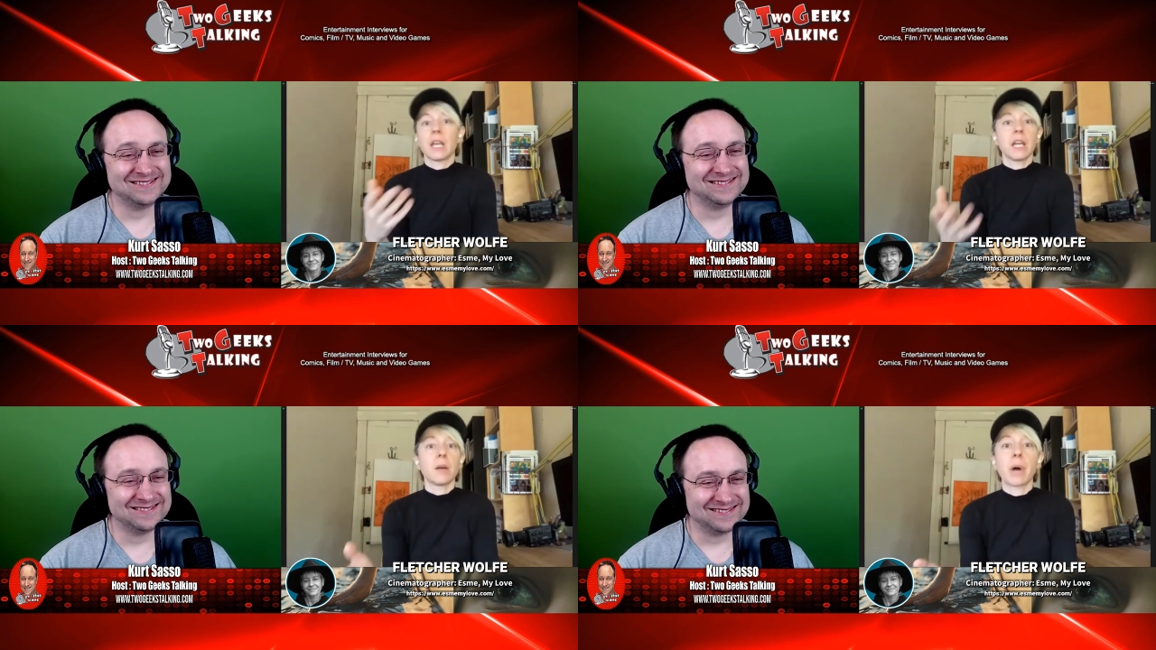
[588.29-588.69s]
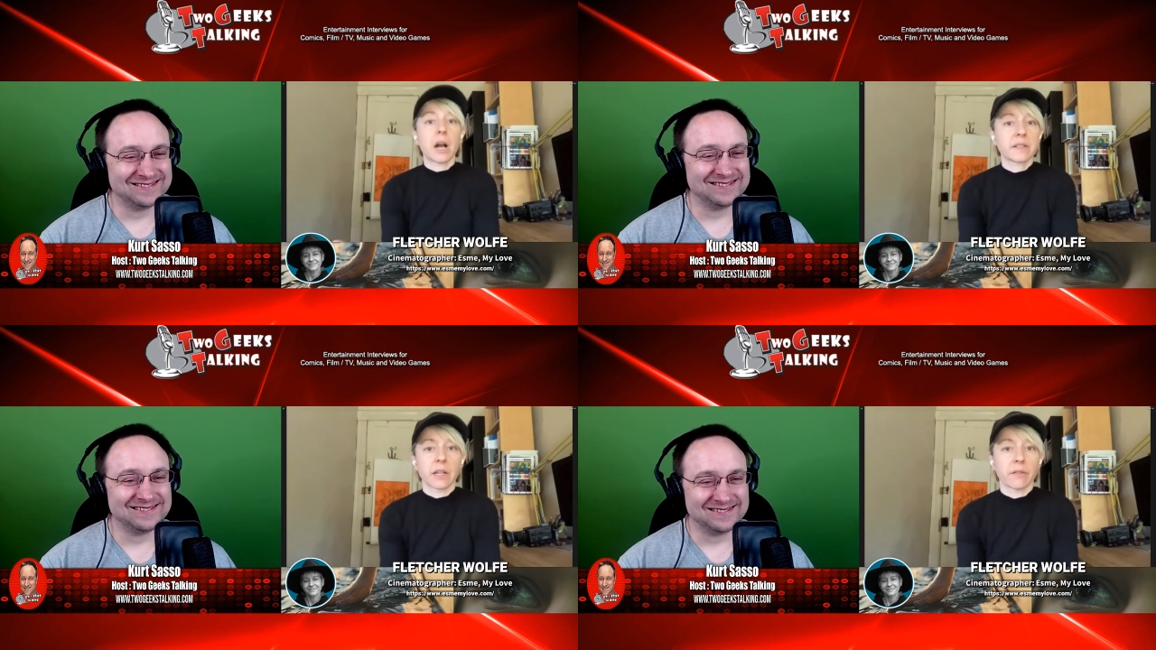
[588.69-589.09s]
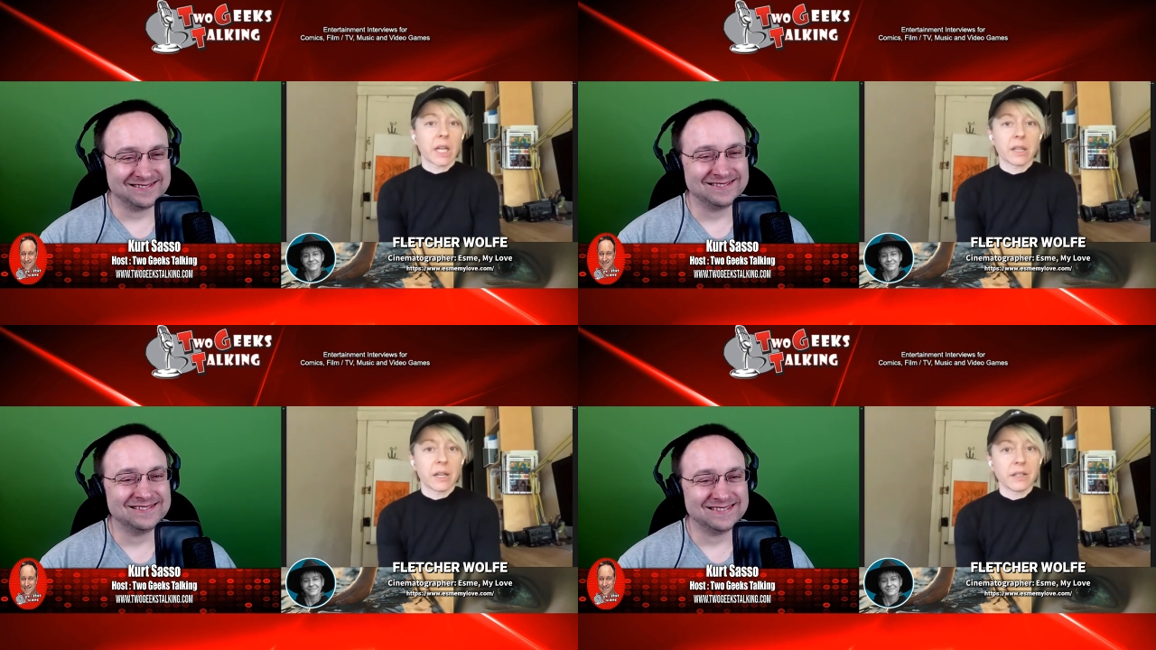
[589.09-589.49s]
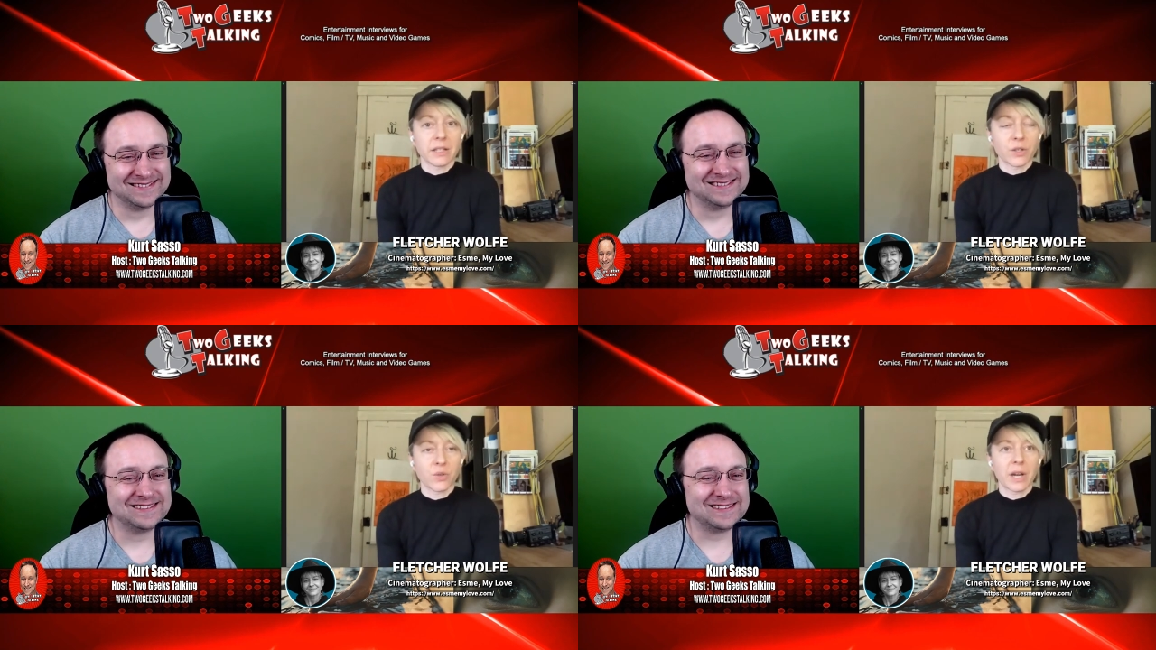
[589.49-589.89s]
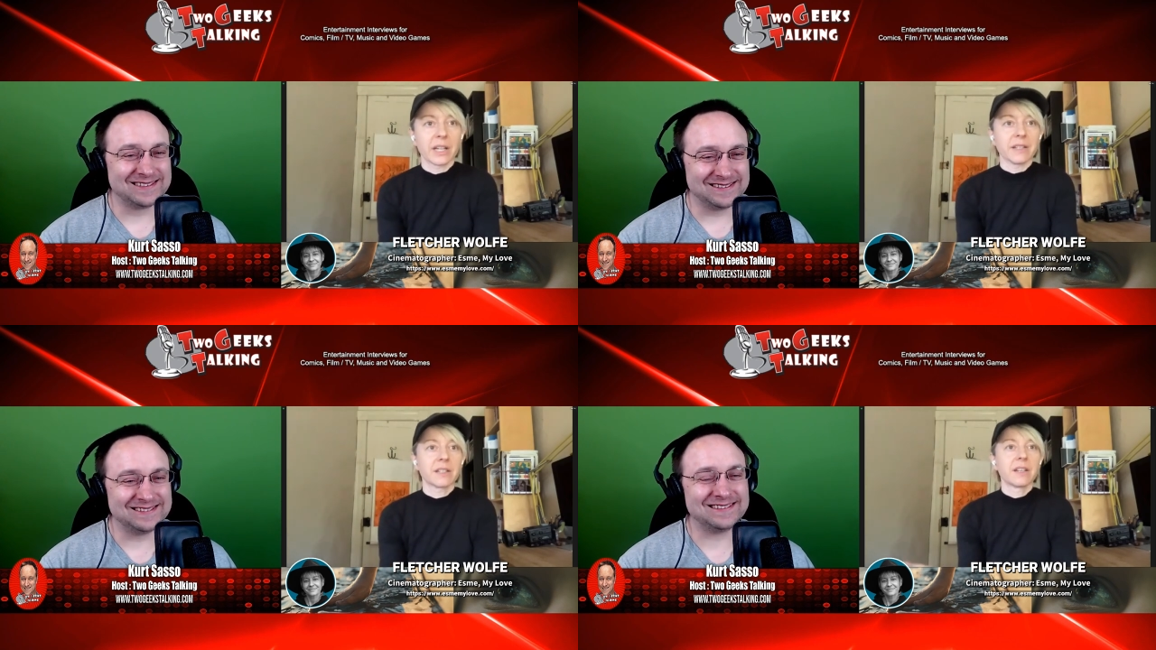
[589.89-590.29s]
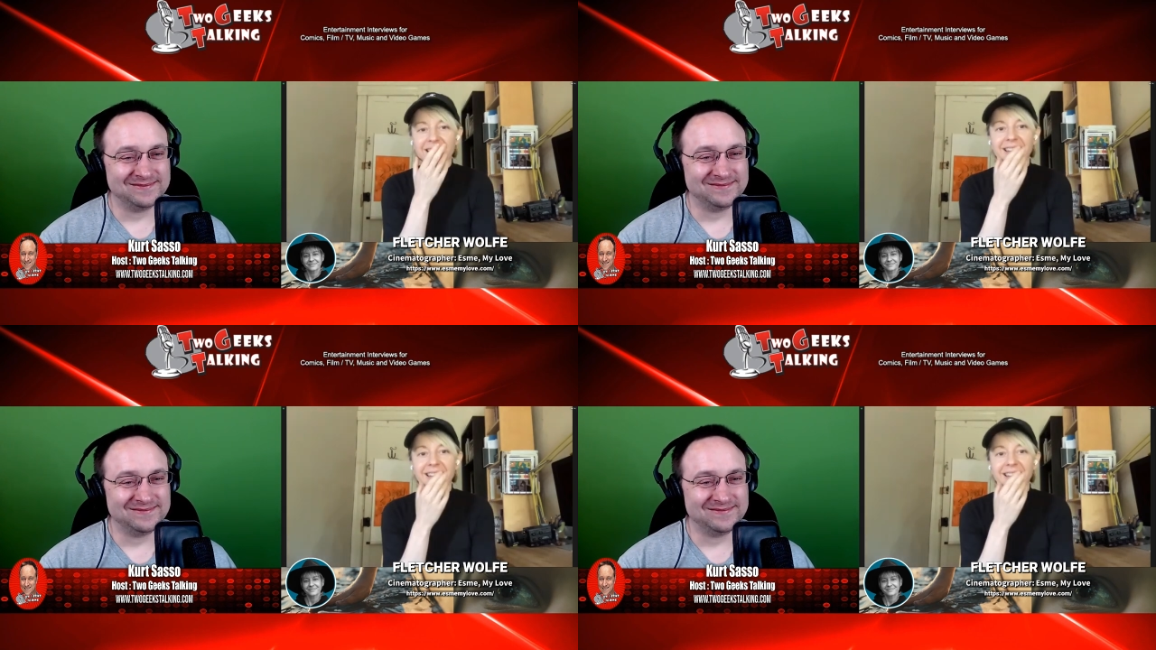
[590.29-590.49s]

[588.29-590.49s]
Speaker 1: in a boxing ring in the 1920s.